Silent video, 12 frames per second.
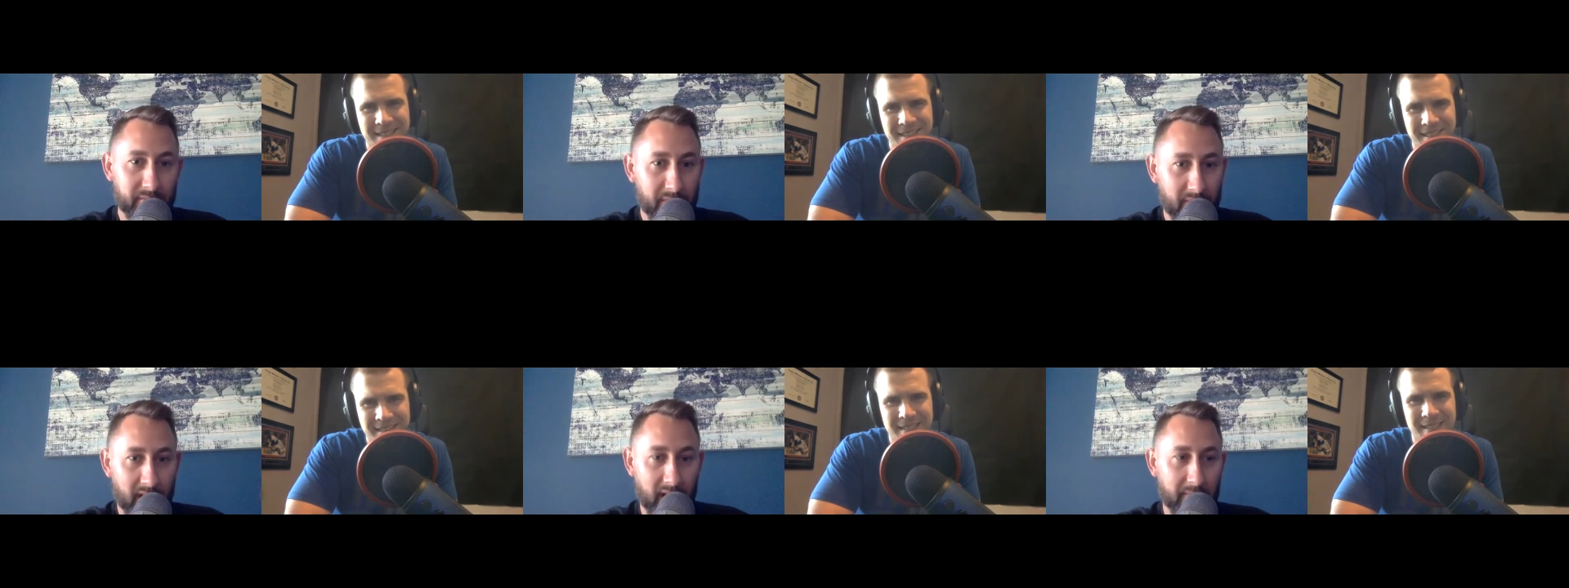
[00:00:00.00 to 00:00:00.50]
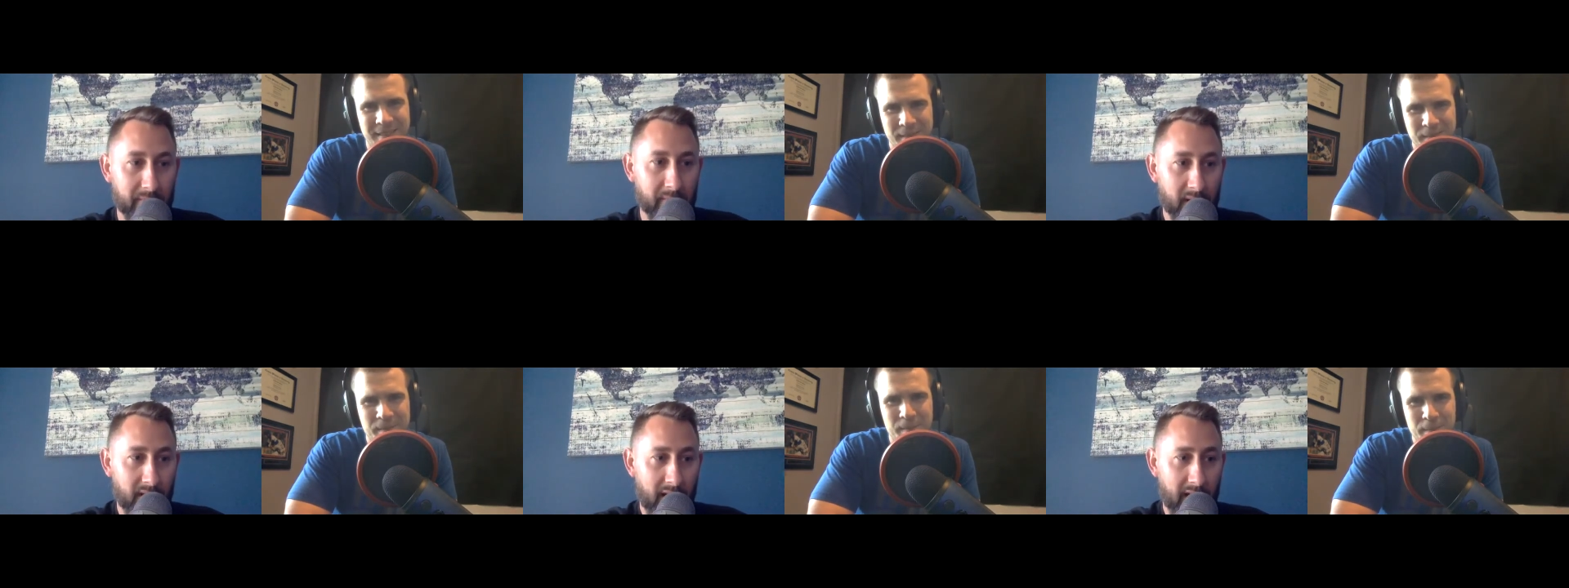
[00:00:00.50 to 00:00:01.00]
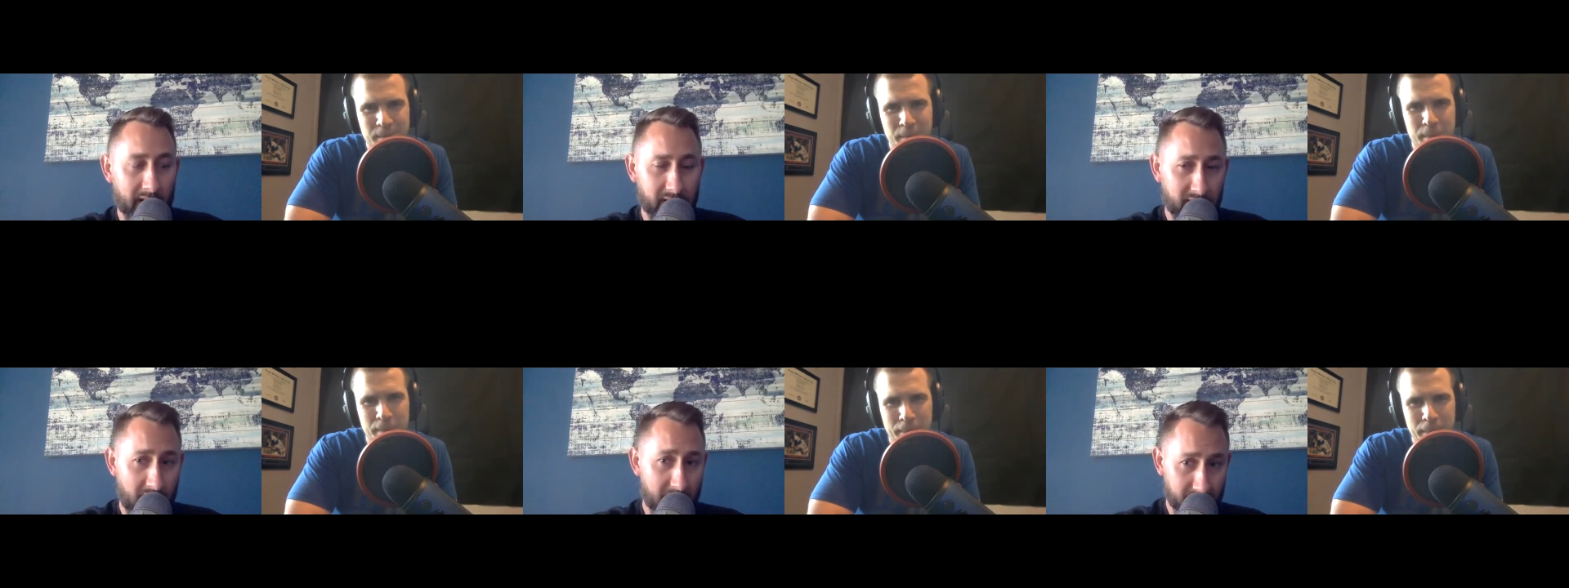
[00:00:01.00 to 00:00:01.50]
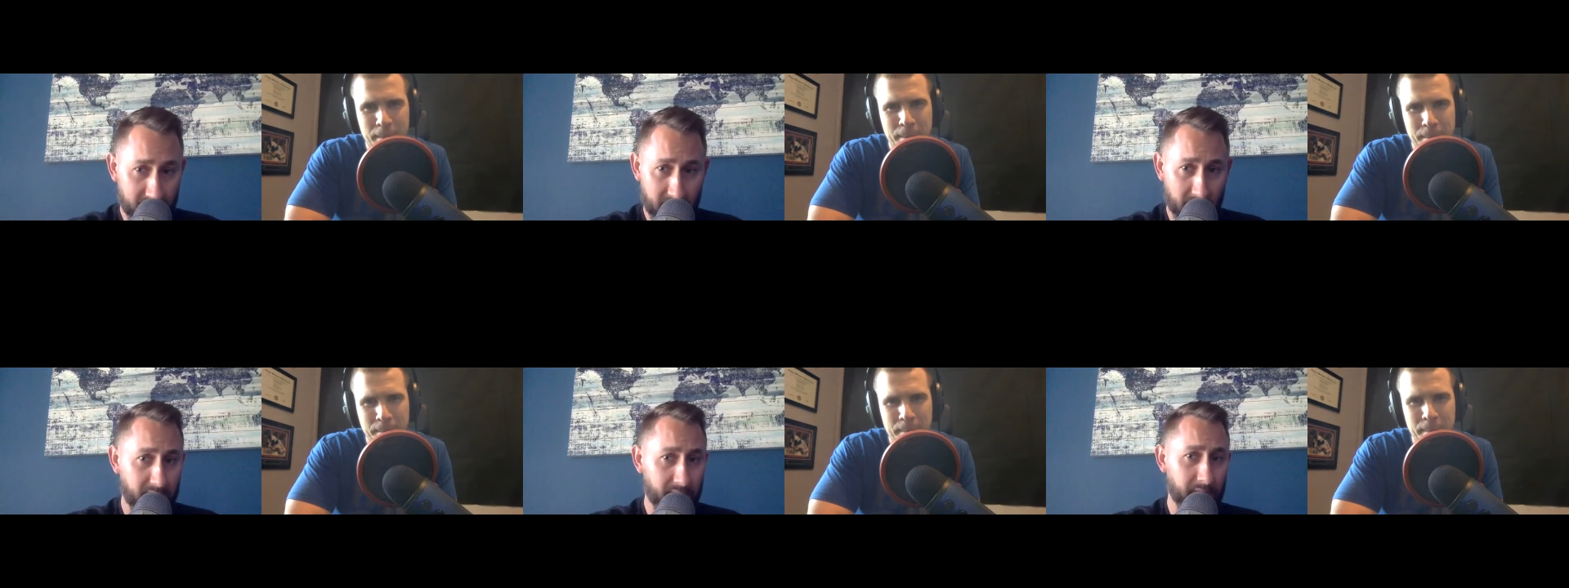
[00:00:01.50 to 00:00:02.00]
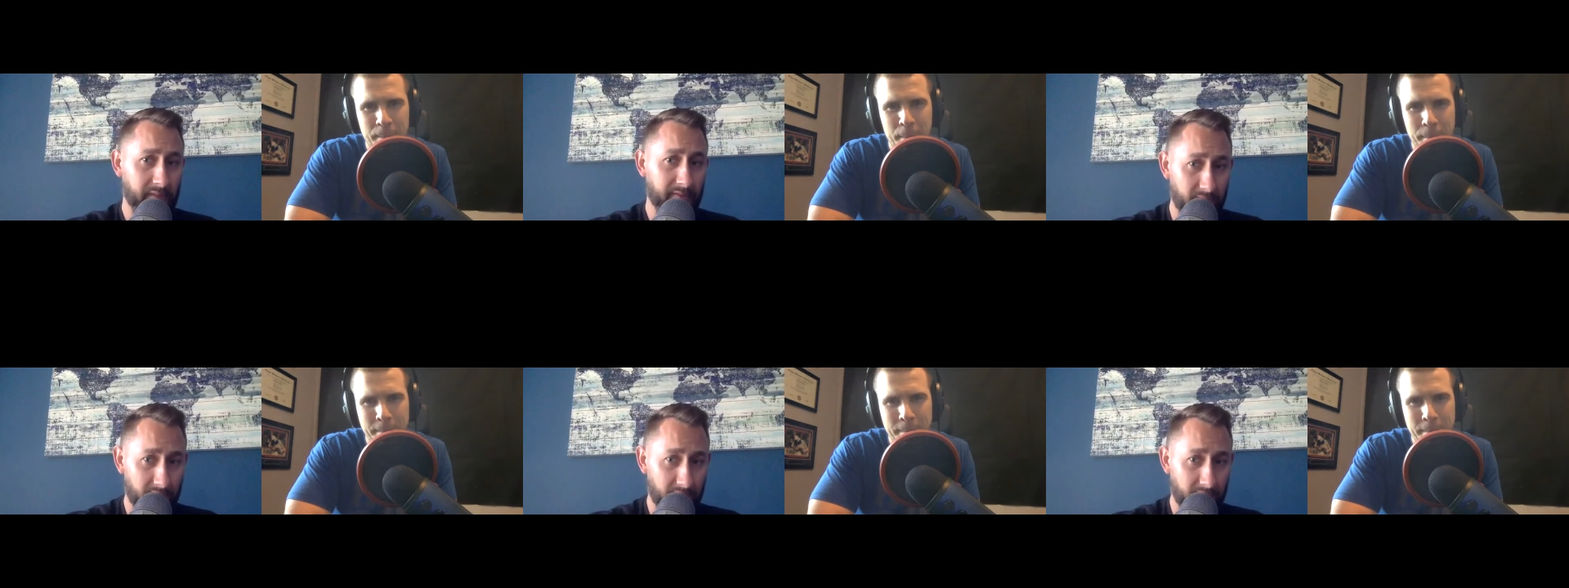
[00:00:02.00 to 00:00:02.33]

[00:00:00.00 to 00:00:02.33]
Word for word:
Speaker 1: Um, I actually have, it's actually really funny.